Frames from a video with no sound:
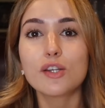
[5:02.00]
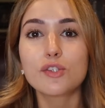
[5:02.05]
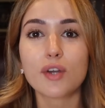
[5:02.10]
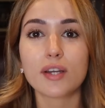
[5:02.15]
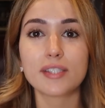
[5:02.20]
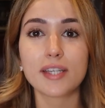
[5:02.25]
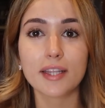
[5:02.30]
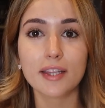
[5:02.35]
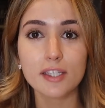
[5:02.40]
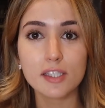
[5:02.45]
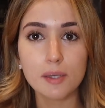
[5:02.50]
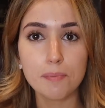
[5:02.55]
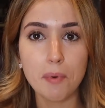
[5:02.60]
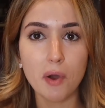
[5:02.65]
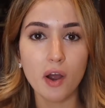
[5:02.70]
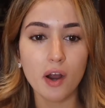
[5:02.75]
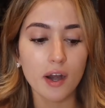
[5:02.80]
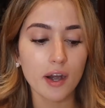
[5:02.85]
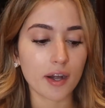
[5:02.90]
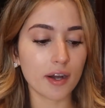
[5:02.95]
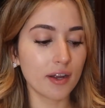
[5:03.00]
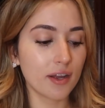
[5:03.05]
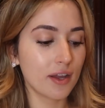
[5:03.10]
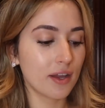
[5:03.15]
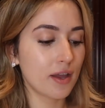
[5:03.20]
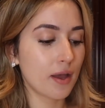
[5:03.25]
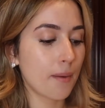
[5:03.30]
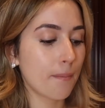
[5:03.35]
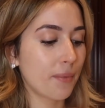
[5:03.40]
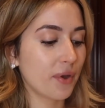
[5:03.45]
So I take this apart,
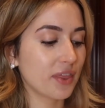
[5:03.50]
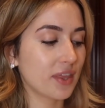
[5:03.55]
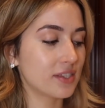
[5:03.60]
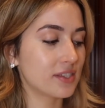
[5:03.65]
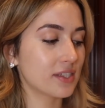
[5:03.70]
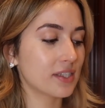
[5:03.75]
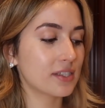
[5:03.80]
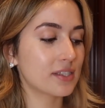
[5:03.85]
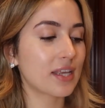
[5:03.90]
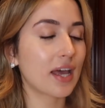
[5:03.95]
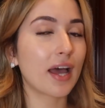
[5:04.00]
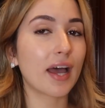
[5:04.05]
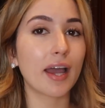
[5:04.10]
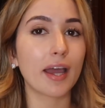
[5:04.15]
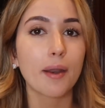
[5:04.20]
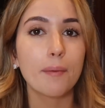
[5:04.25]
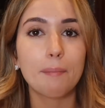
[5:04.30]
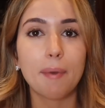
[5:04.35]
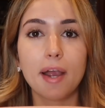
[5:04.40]
put this to the side,